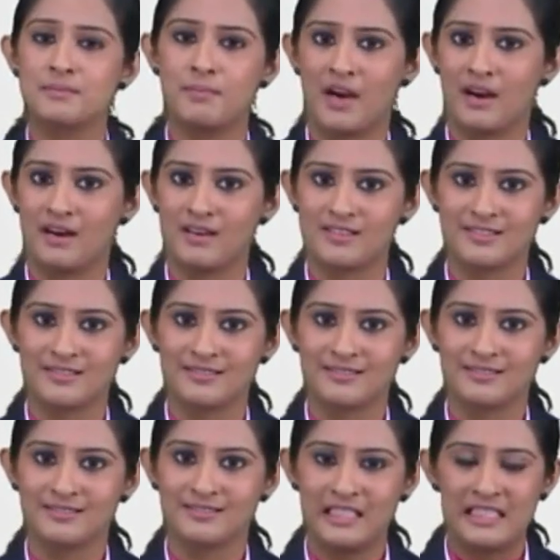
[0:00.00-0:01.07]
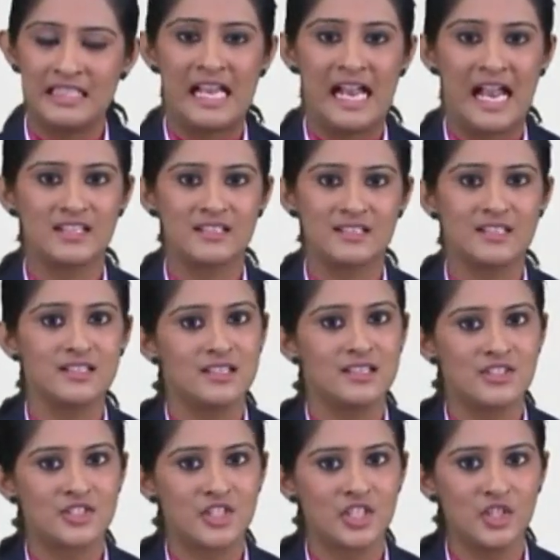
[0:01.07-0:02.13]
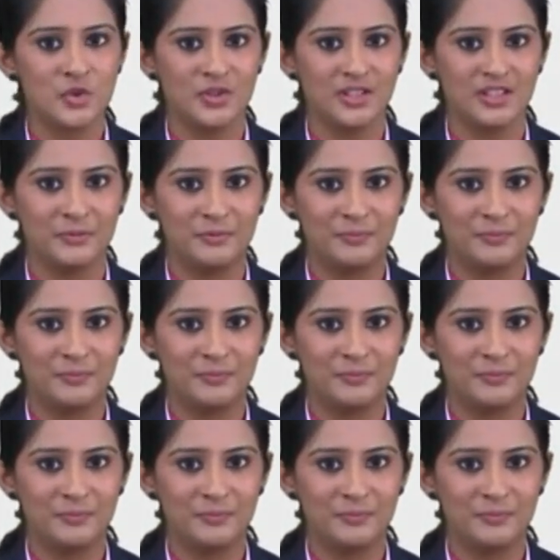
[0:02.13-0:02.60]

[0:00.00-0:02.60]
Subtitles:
part, and it is singular.